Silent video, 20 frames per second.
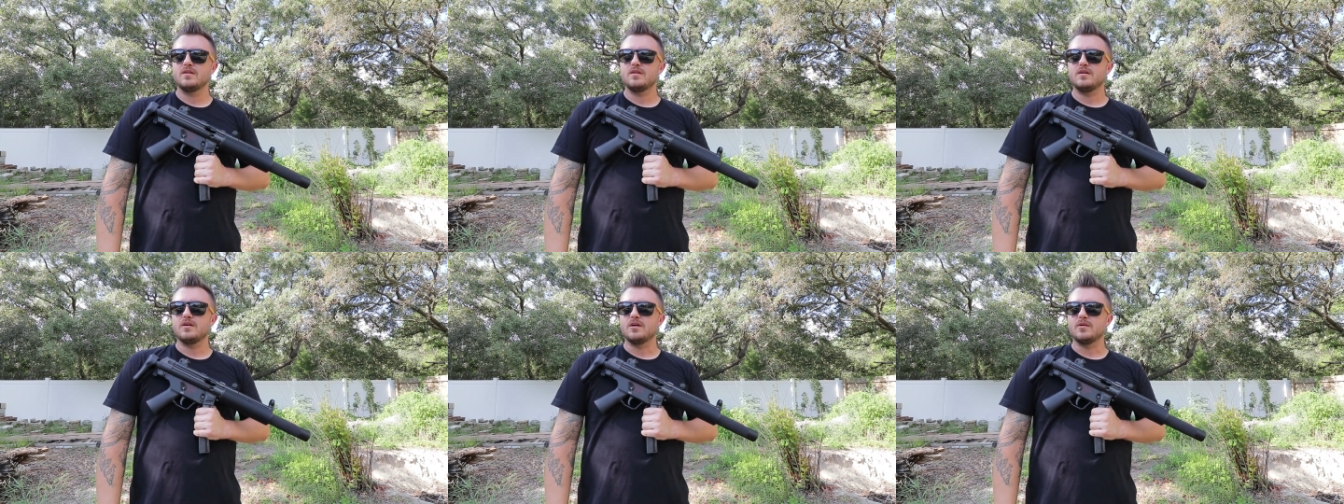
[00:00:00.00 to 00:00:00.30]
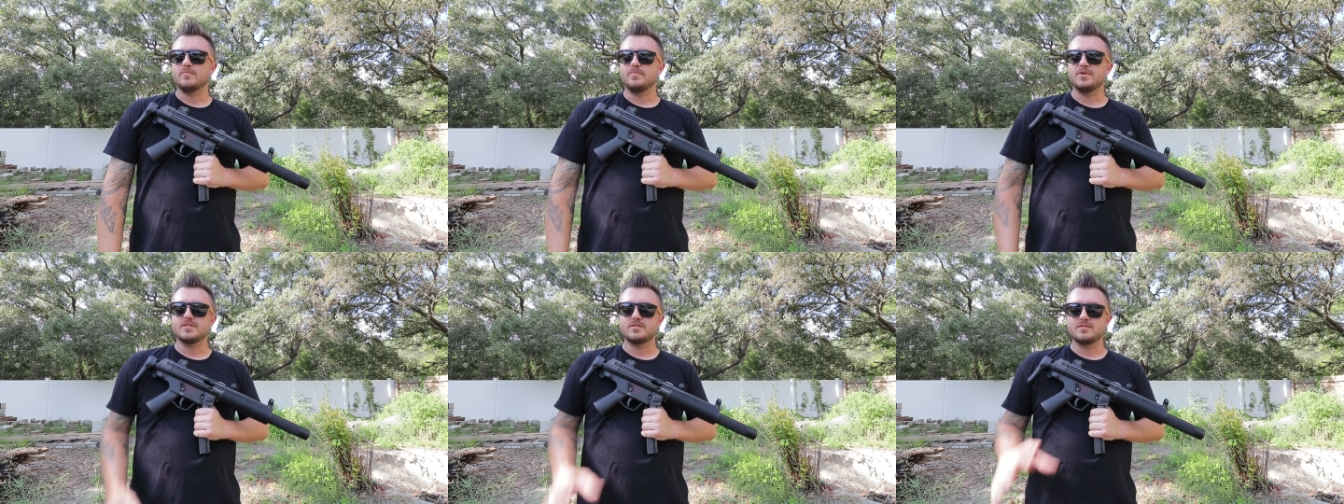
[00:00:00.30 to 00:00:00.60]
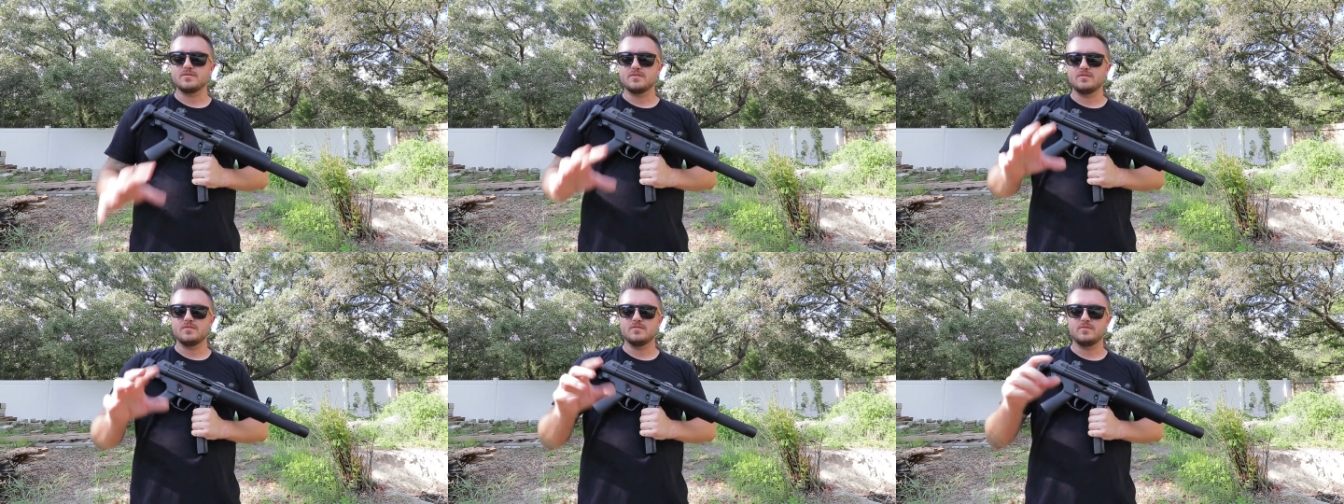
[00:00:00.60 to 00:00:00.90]
uh,
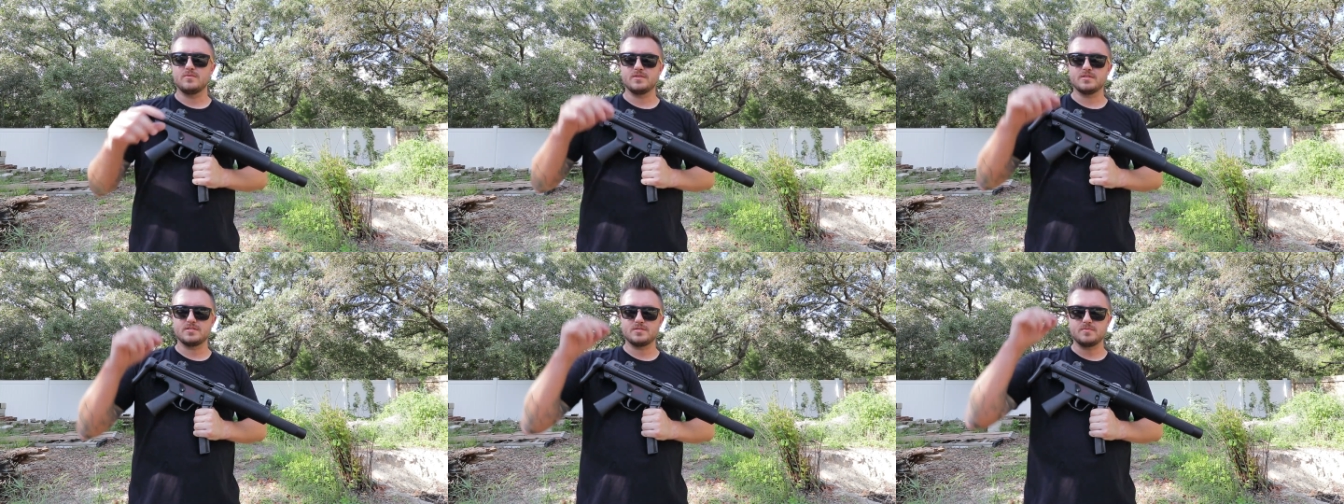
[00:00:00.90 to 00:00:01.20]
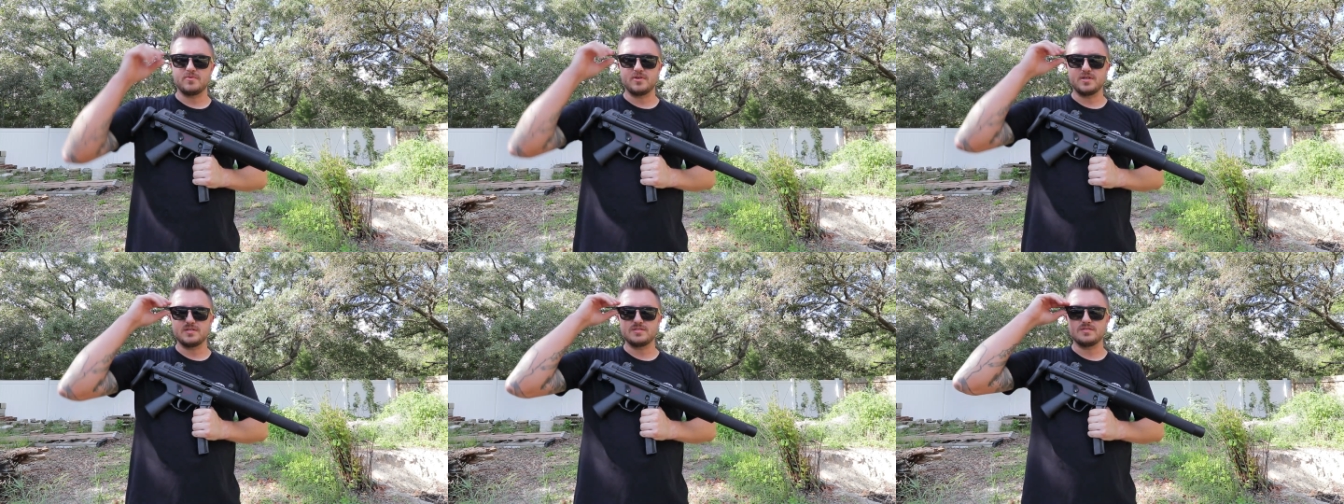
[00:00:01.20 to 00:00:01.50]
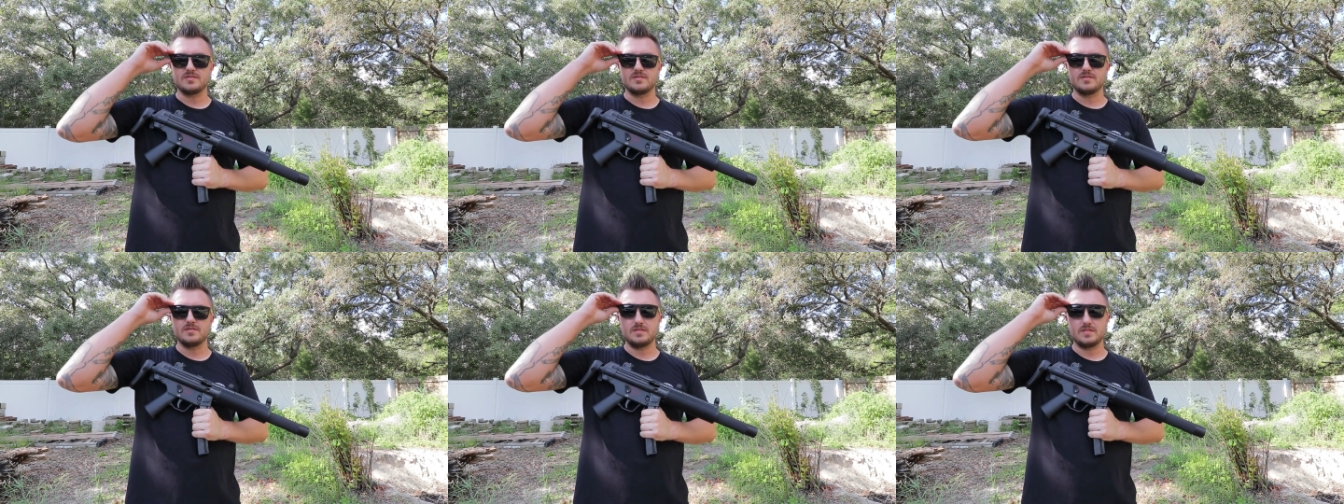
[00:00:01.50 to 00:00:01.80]
pistol with a
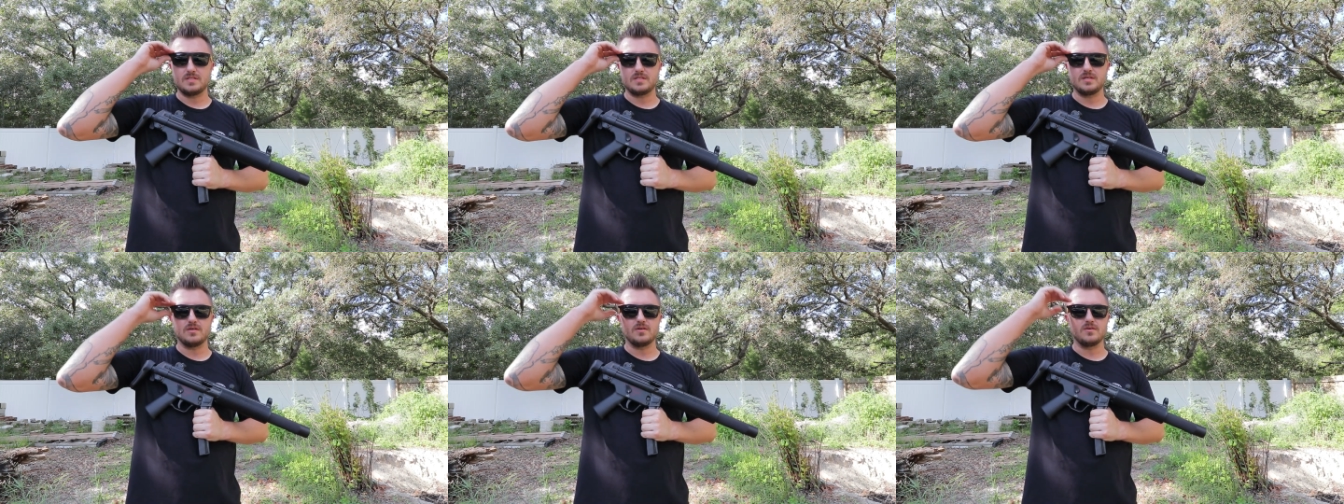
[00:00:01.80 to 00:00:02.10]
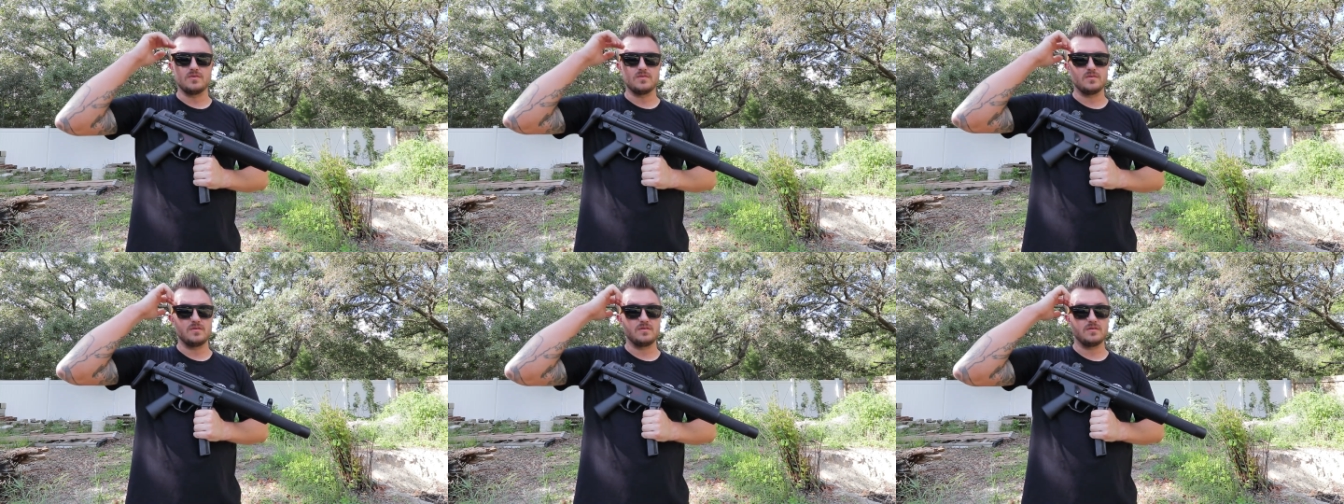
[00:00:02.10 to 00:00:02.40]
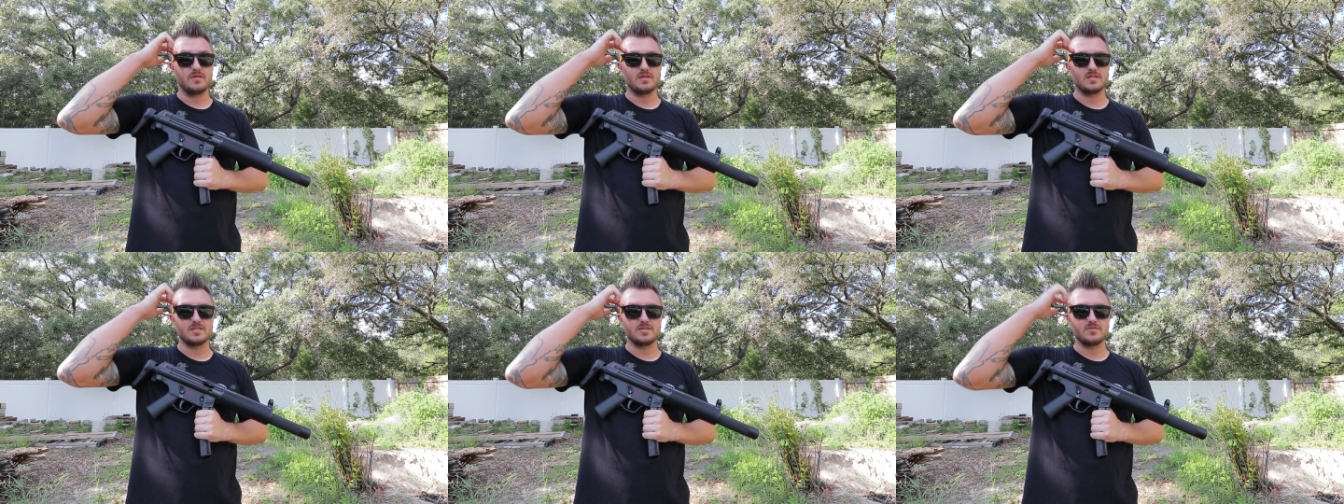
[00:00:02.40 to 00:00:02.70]
suppressor, so
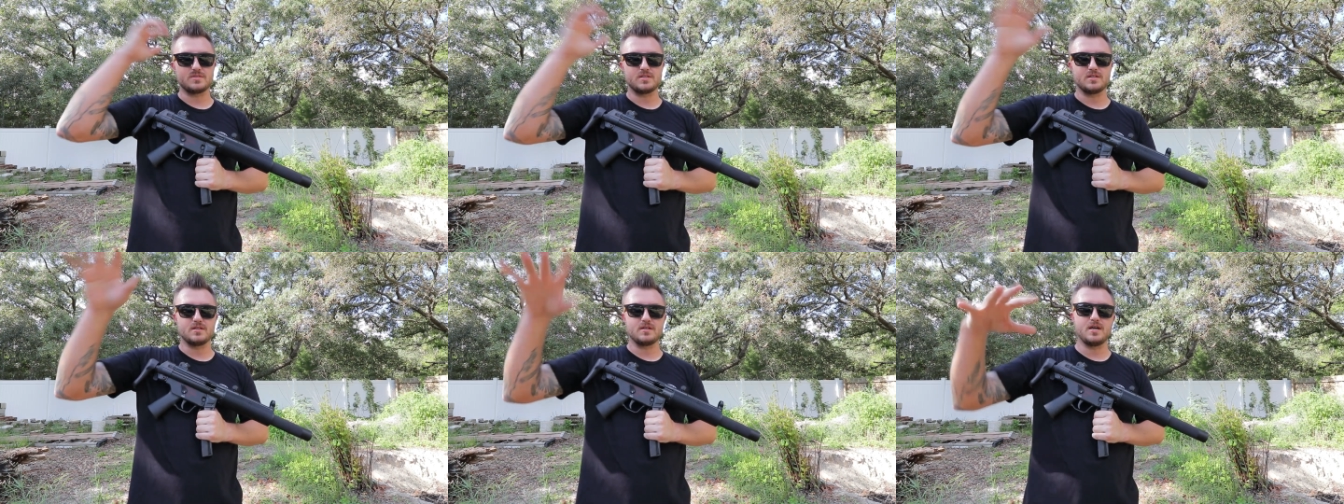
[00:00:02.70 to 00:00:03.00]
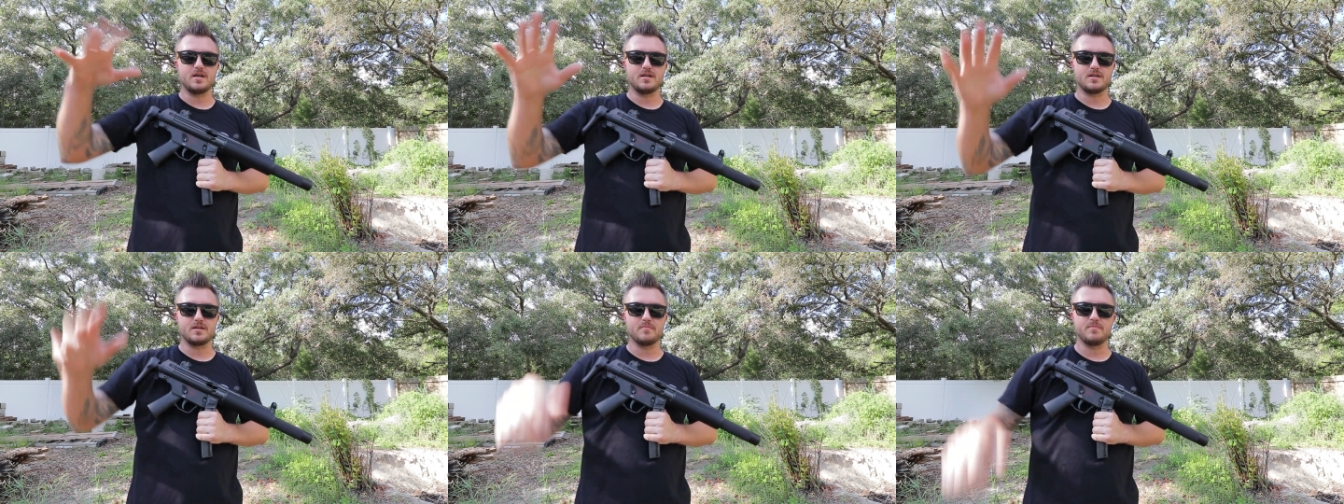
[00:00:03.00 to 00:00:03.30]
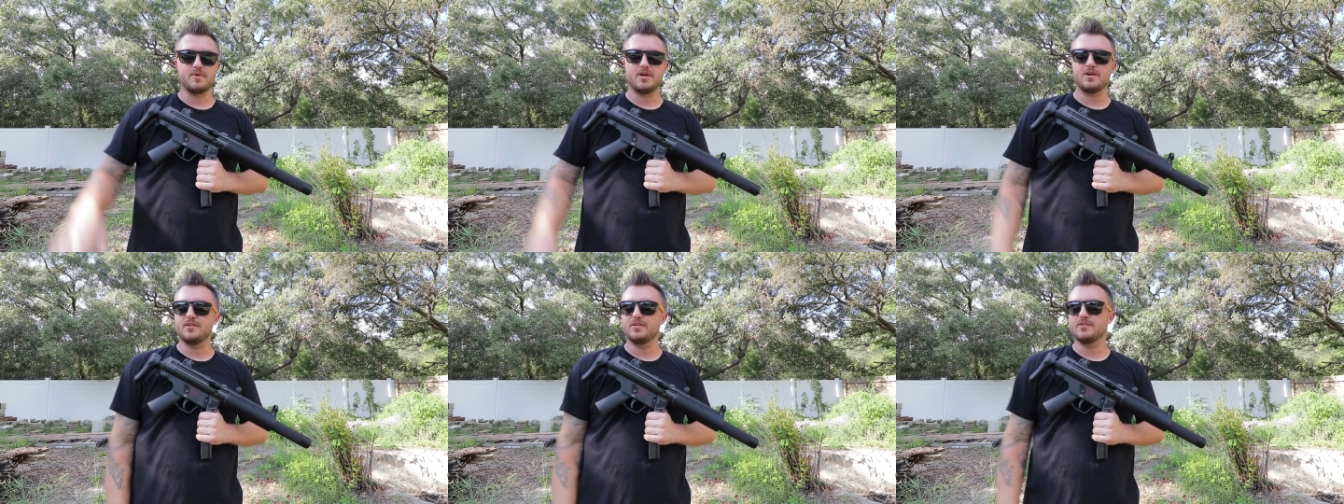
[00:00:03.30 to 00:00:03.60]
because I was going to kind of
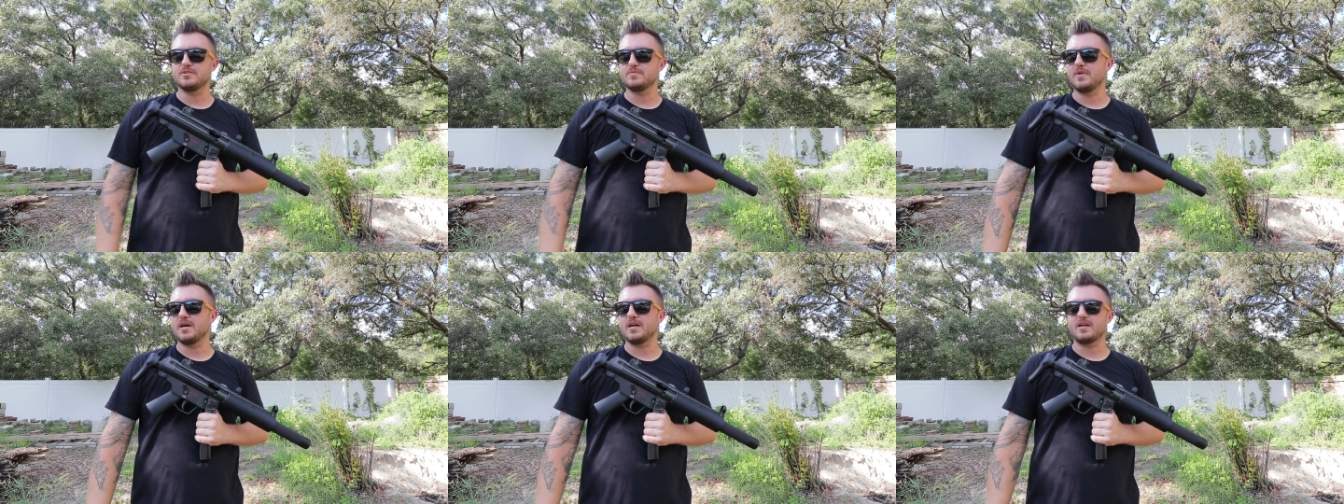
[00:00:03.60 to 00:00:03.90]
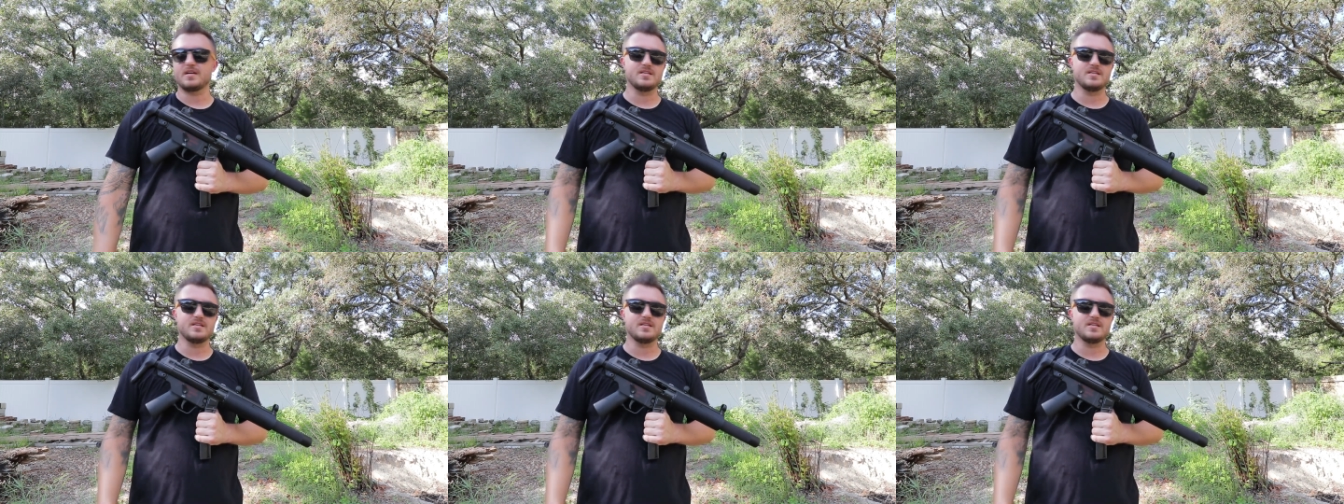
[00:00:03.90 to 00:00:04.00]
compare those back.